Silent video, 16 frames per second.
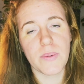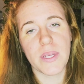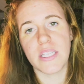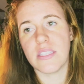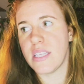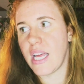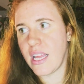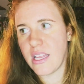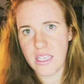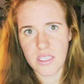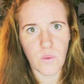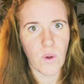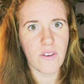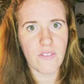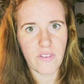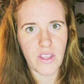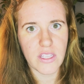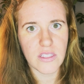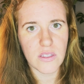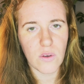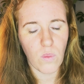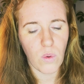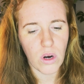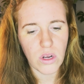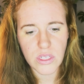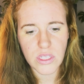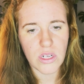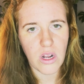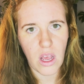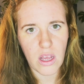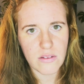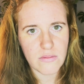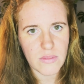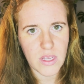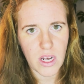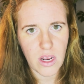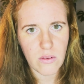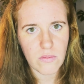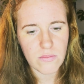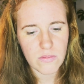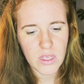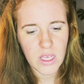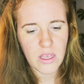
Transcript: because that is what feeds the world, not, you know,